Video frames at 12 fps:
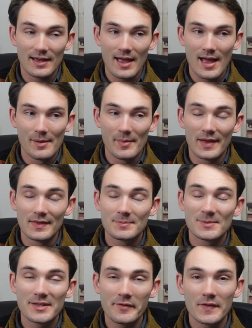um, and
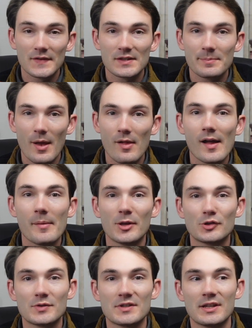specifically the spell I'm
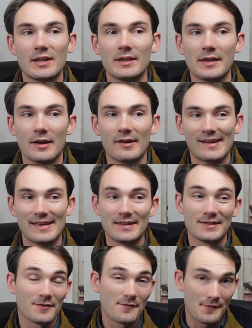interested in here is
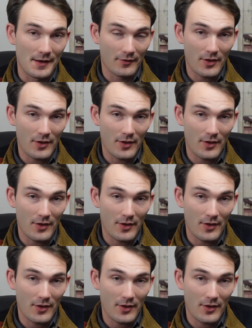Faerie